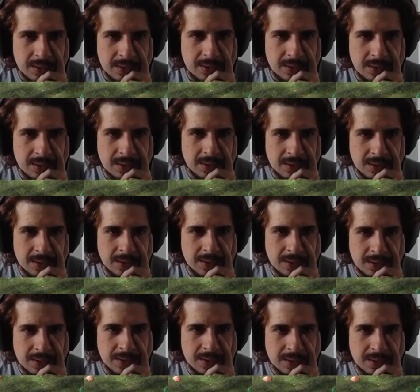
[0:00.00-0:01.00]
Huh, huh,
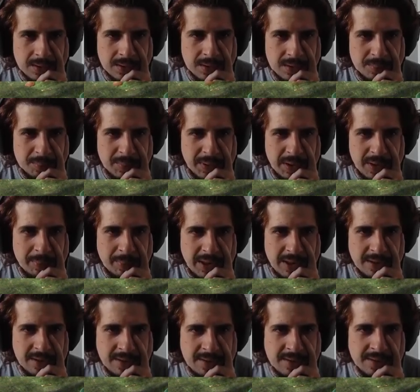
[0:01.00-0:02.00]
huh. Big
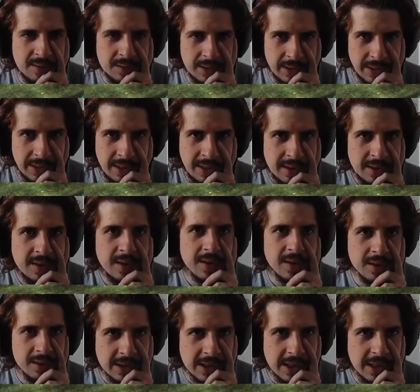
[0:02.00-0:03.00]
Venus, okay,
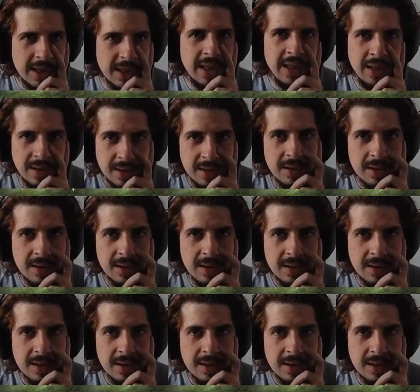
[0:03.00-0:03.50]
okay.